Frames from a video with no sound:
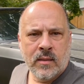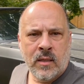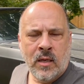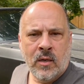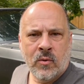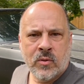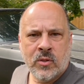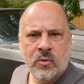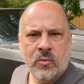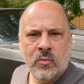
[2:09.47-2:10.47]

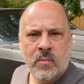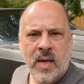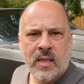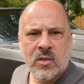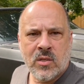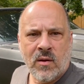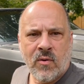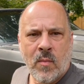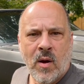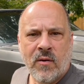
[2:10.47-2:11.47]
to make this stuff
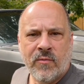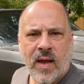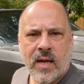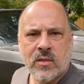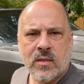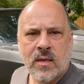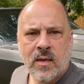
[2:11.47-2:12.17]
come off fast.